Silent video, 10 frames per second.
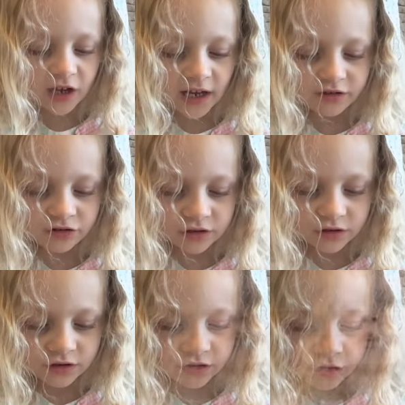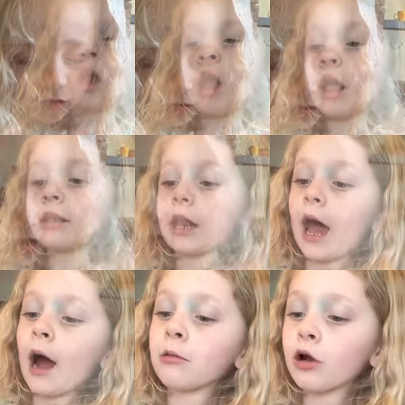Changing the song.
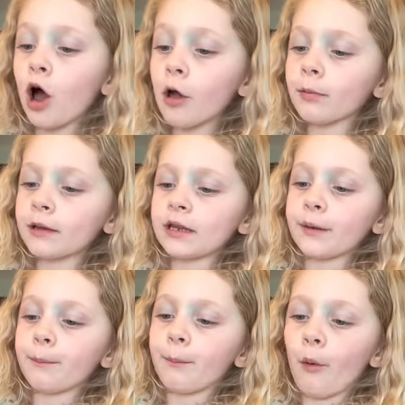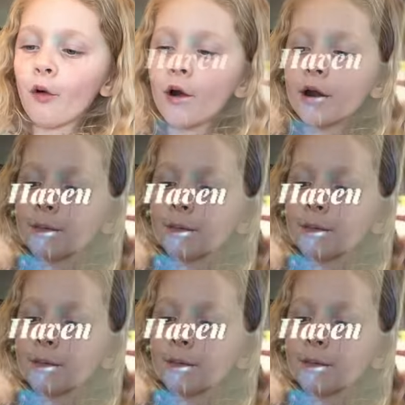Now we're opening the bar.